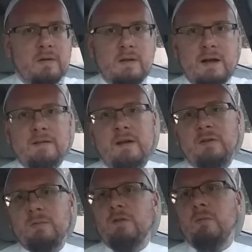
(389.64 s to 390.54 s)
The class has
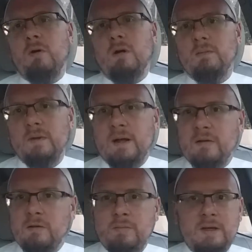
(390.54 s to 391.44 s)
to be small. It
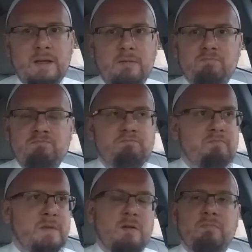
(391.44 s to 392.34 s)
has to be
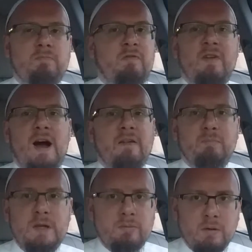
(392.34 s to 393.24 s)

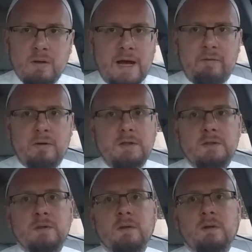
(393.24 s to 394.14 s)
5 people
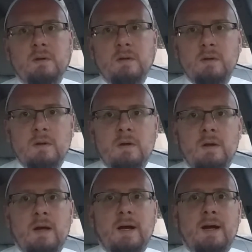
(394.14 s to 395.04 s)
average.
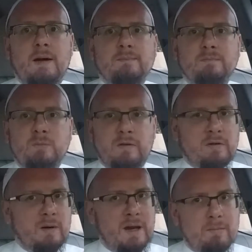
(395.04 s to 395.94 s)
Once you
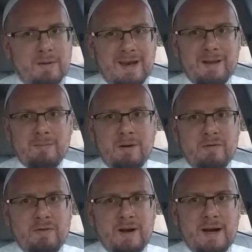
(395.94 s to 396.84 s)
start getting
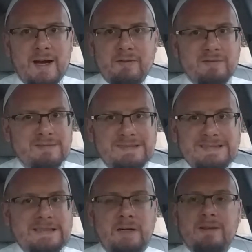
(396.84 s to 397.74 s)
above 5,
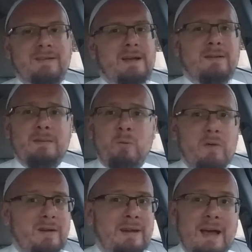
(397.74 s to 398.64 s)
no,
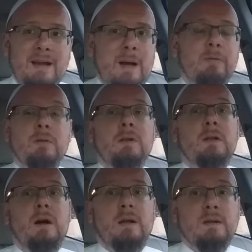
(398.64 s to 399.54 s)
more than 10, absolutely
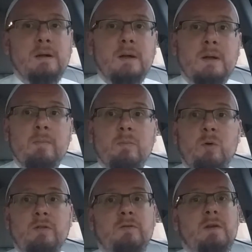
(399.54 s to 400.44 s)
not.
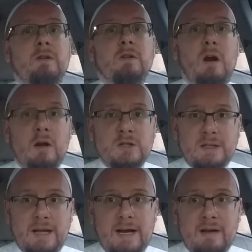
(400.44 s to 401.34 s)
Whereas if you have a large
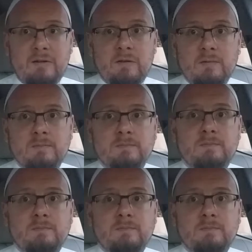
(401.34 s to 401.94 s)
class,